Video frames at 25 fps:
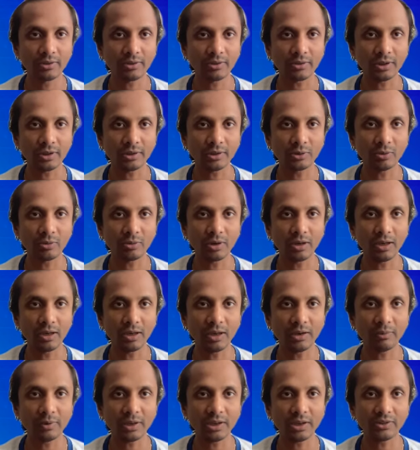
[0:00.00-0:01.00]
so that you will
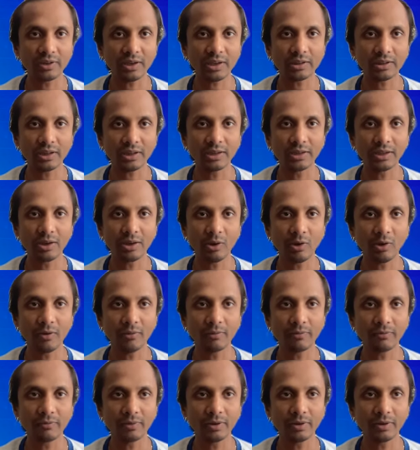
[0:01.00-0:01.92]
have exact idea of